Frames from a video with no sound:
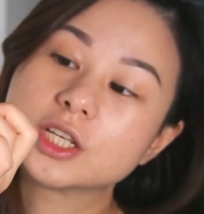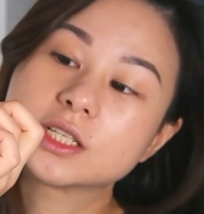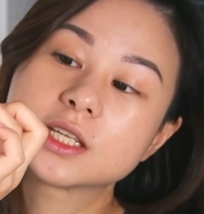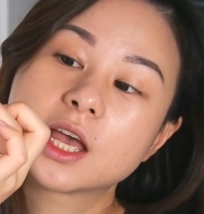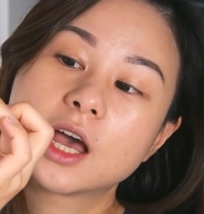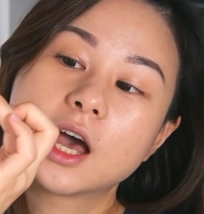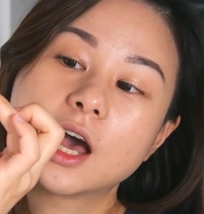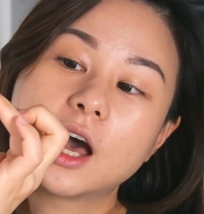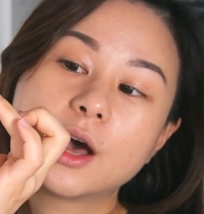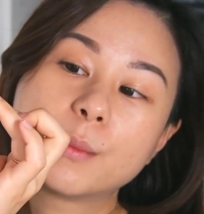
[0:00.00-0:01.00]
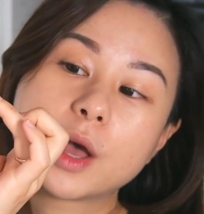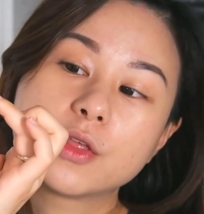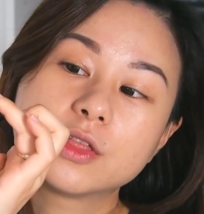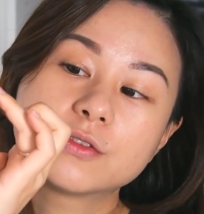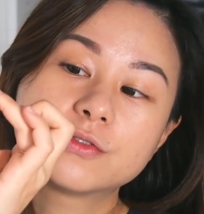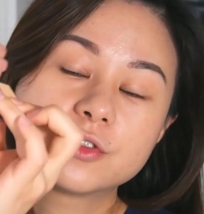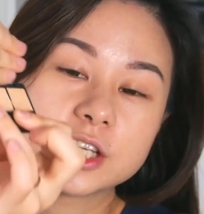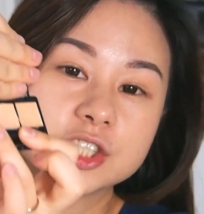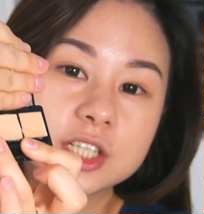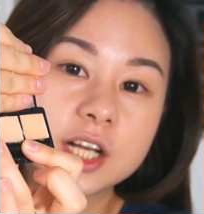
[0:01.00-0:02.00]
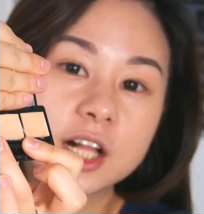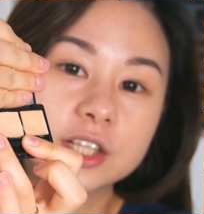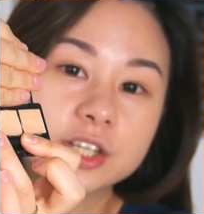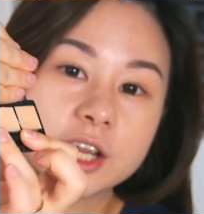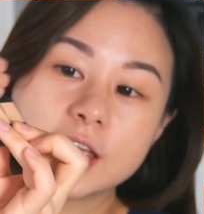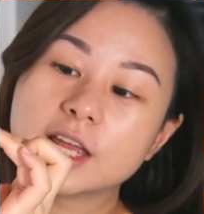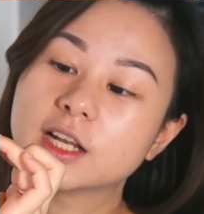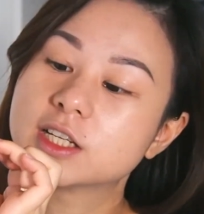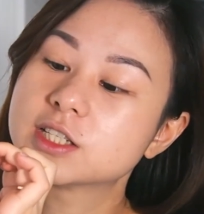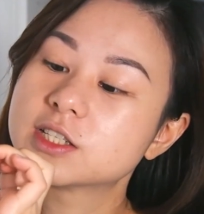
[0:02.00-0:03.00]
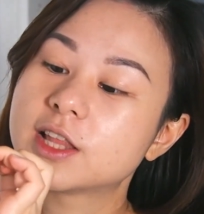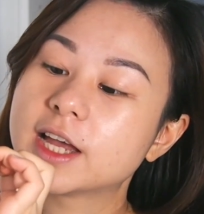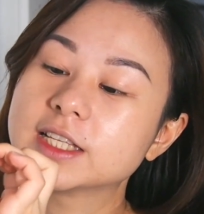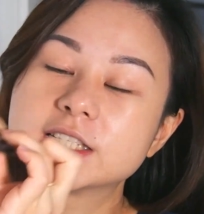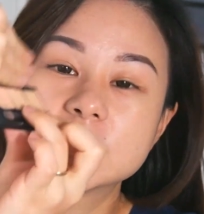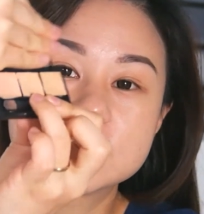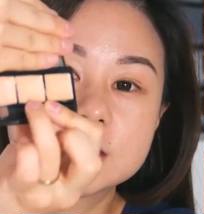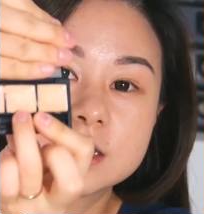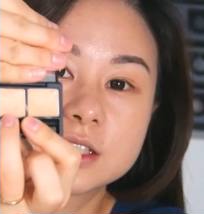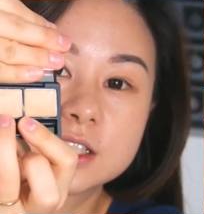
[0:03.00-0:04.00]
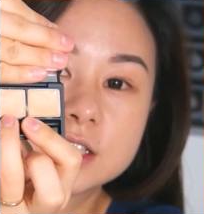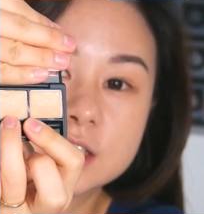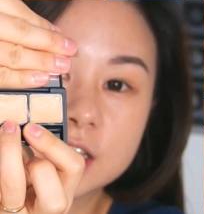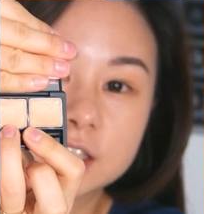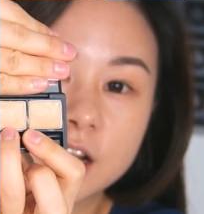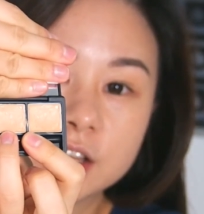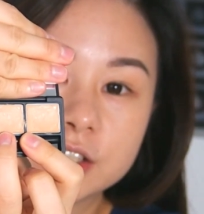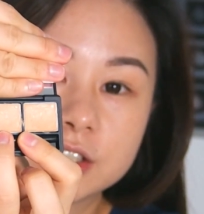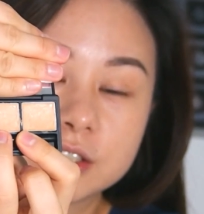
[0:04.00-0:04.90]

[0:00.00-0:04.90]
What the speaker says: is the fleshy color and a slight skin color.